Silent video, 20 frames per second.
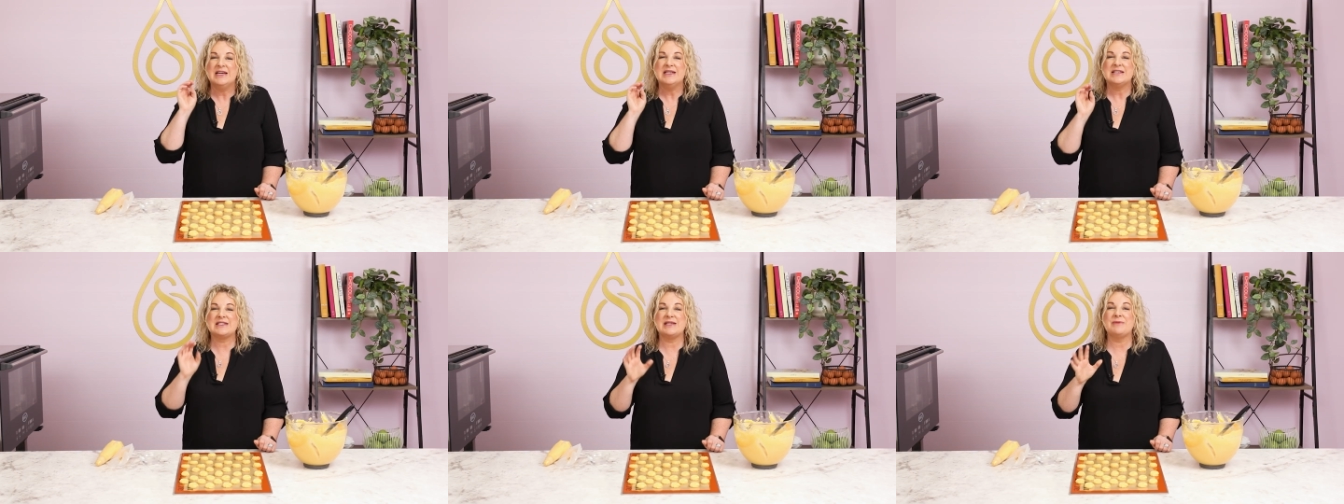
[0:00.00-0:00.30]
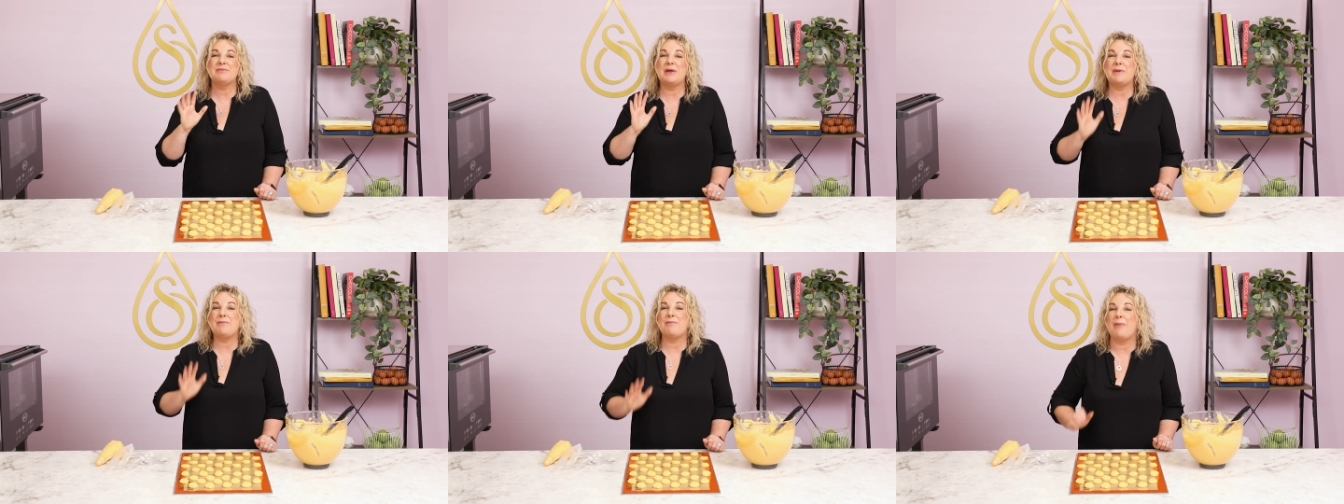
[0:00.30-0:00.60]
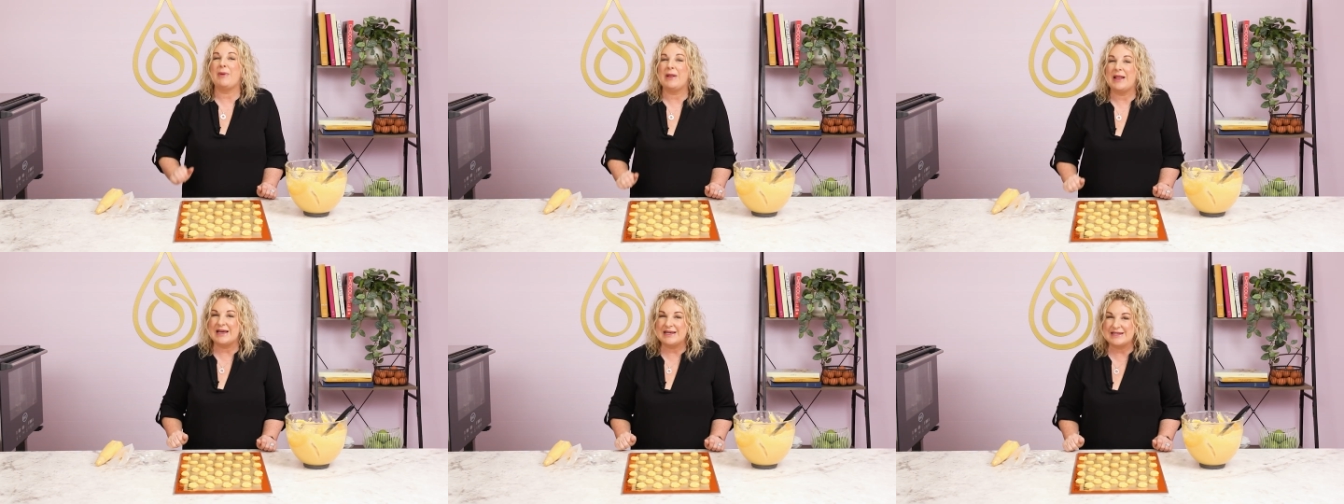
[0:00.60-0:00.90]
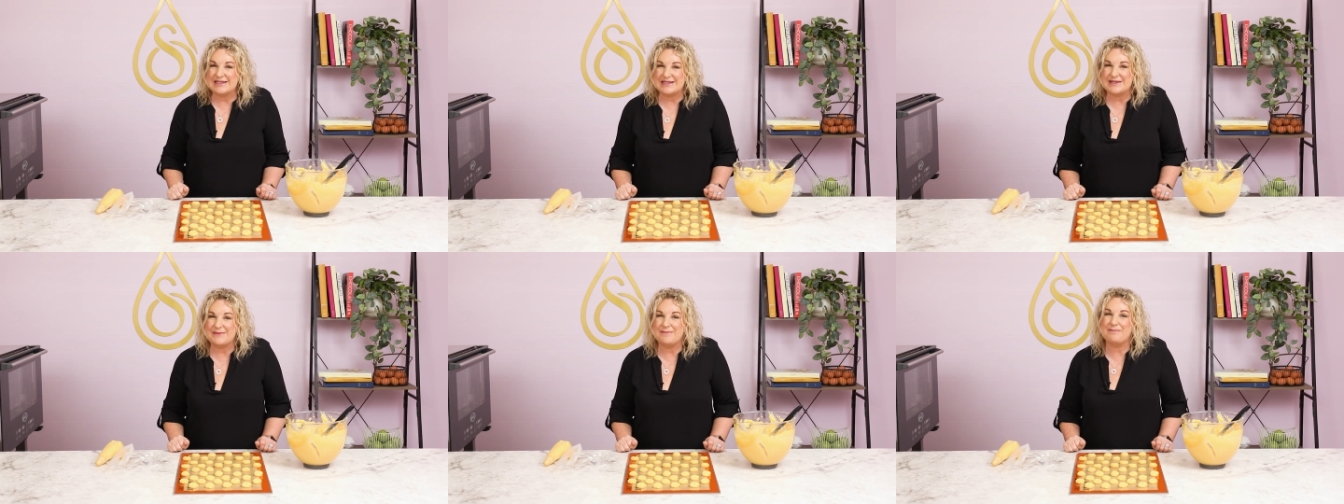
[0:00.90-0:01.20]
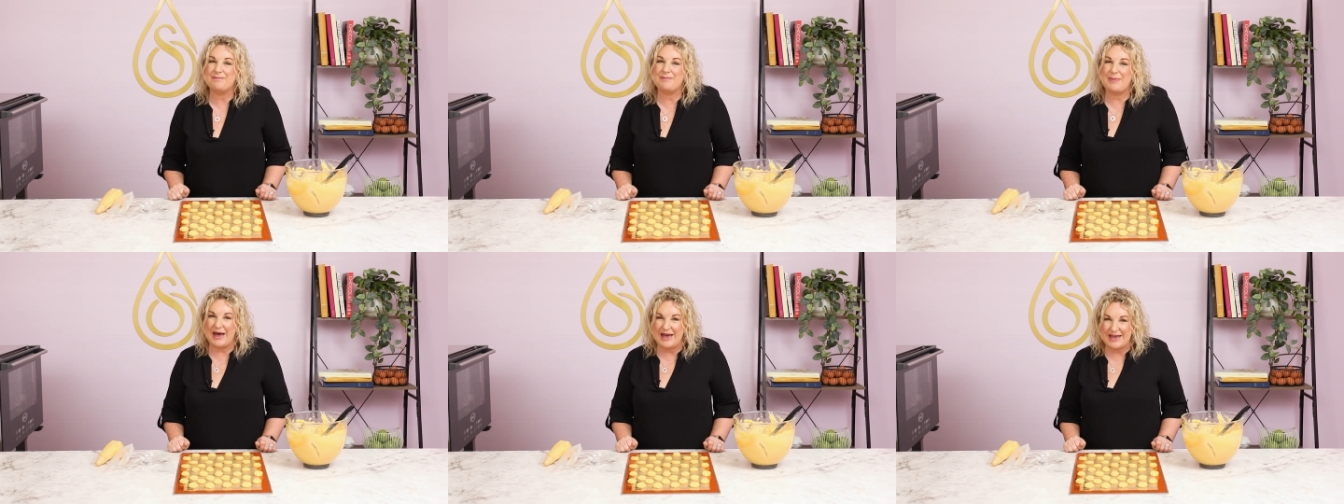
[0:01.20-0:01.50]
simply place
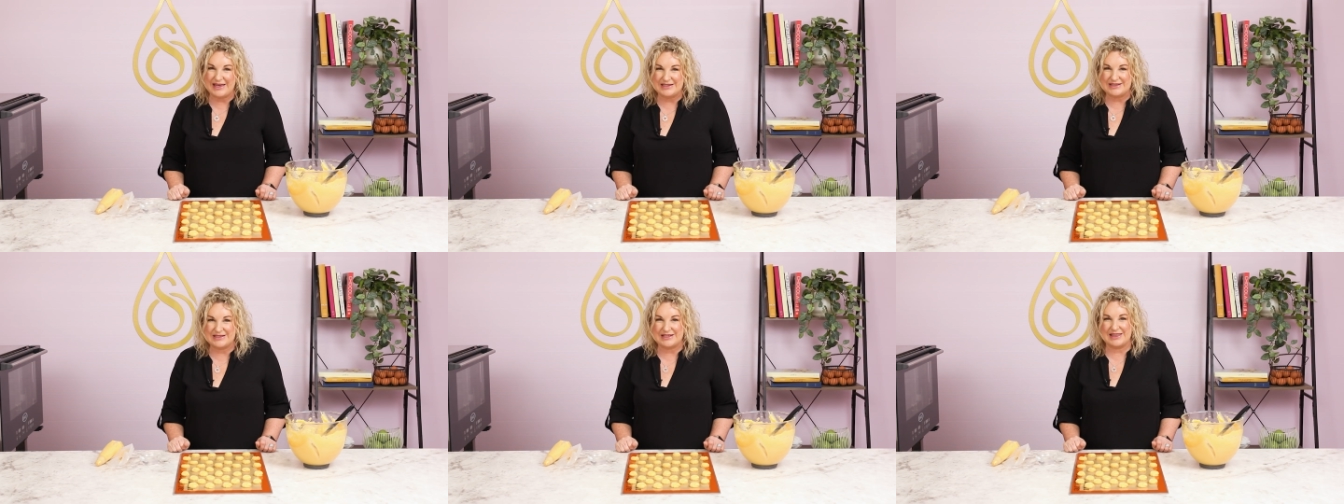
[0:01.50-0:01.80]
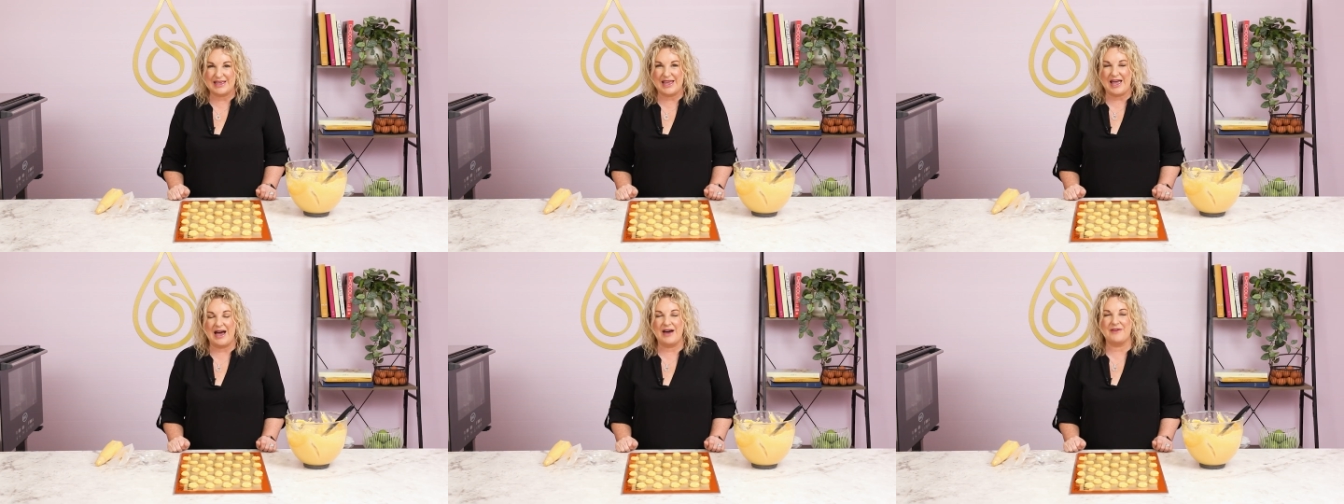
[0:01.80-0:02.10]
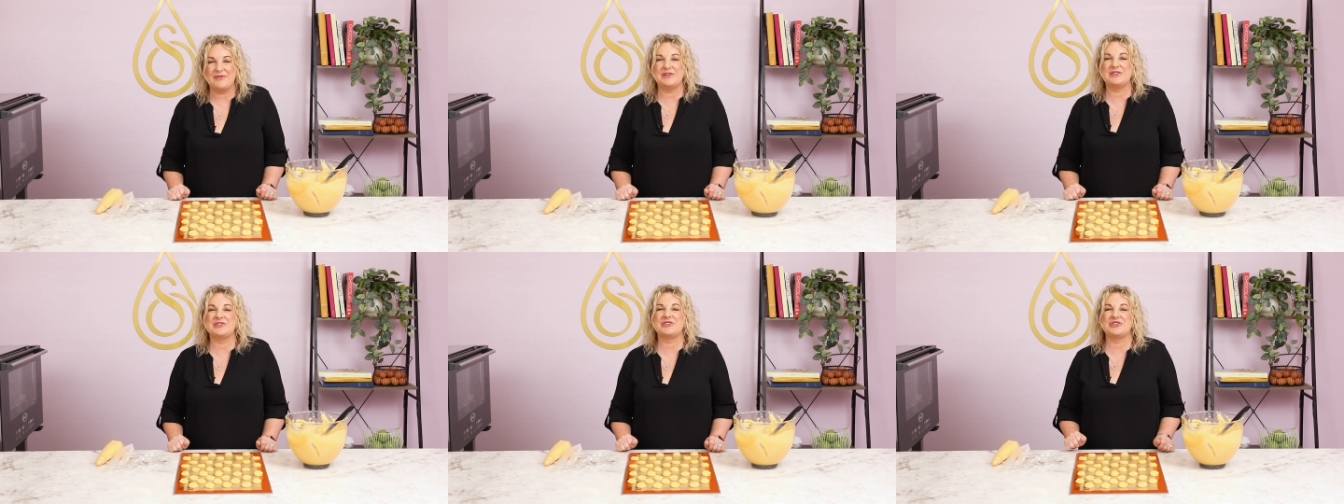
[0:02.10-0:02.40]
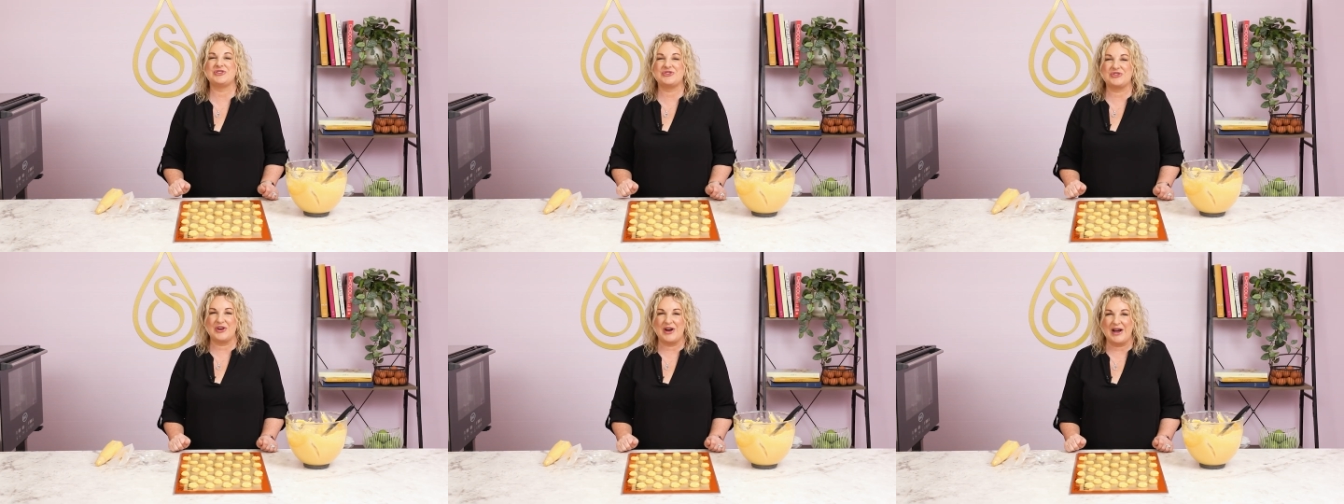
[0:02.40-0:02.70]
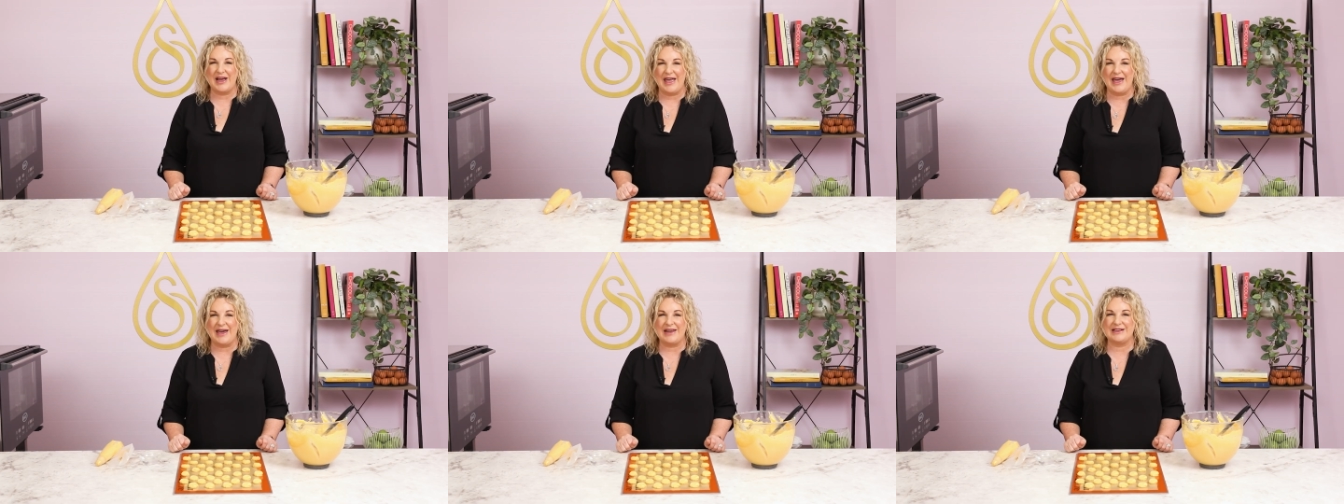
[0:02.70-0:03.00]
them back into the oven to
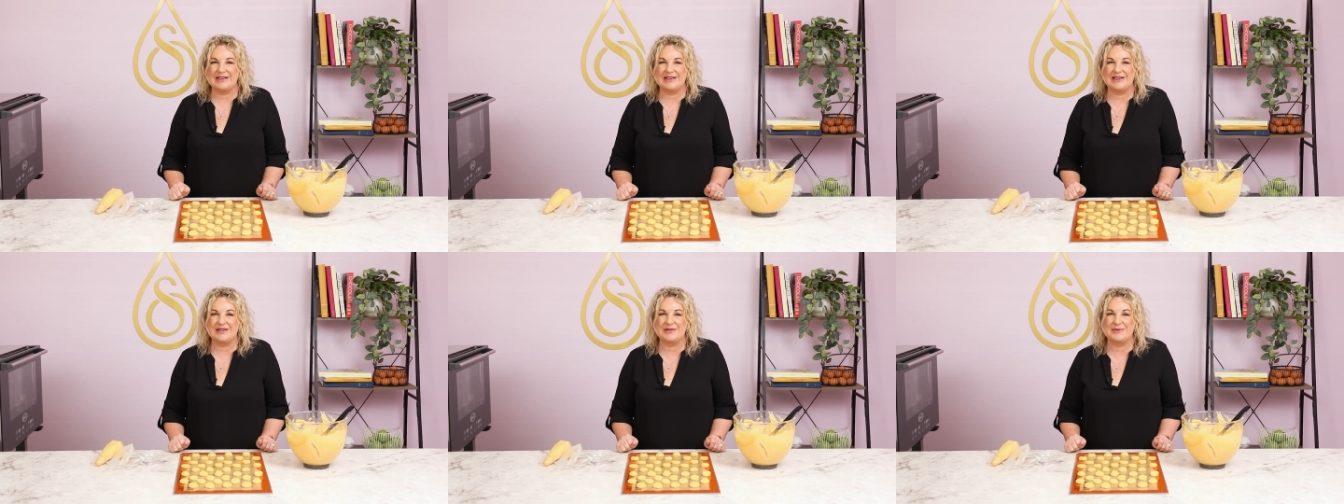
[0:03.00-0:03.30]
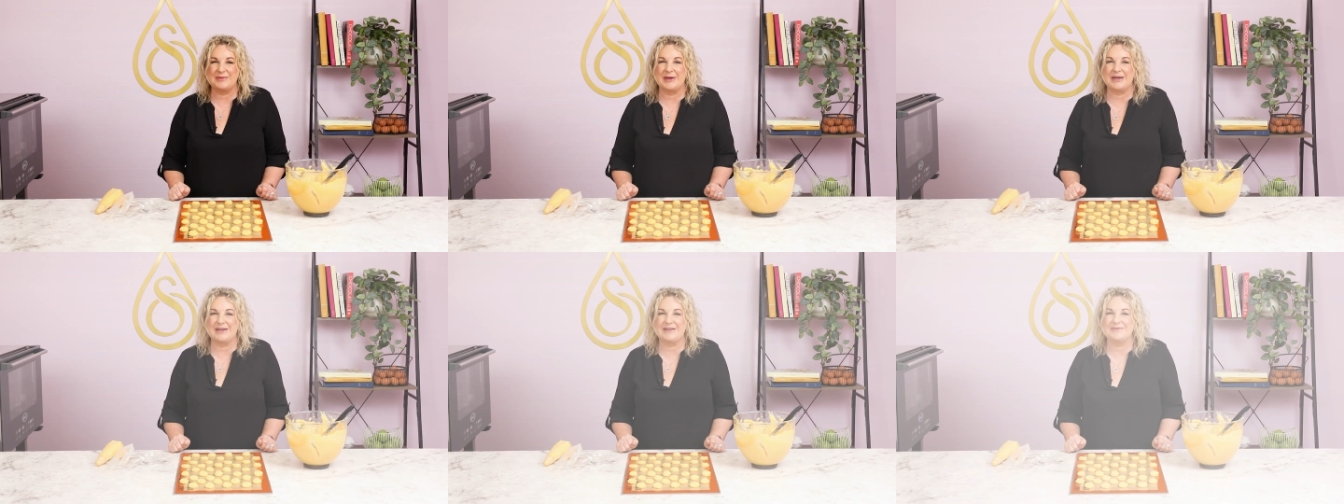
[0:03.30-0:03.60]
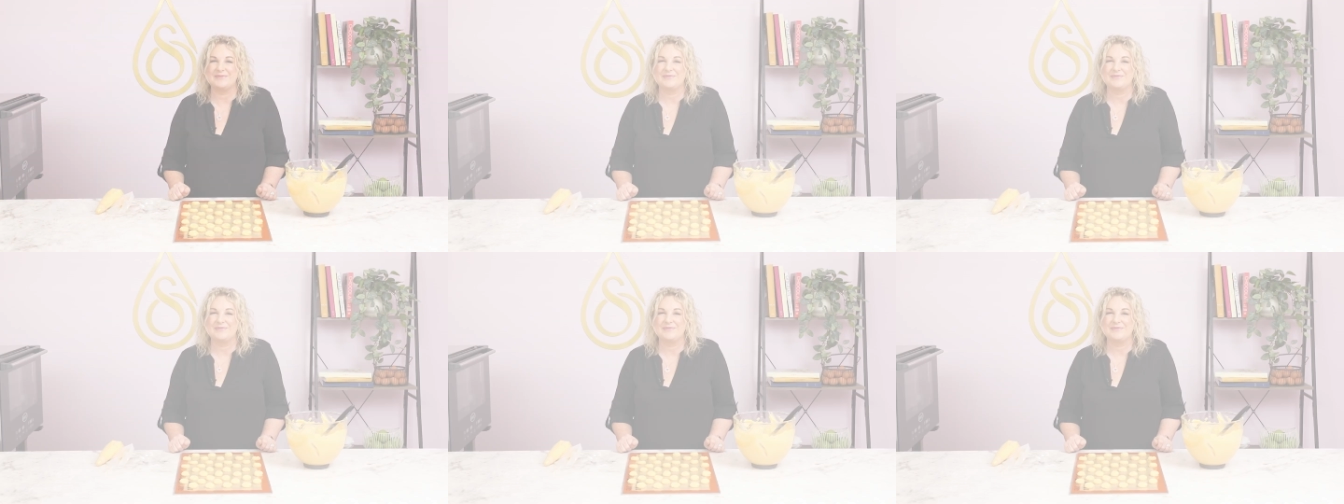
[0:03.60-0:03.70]
dry out a little bit.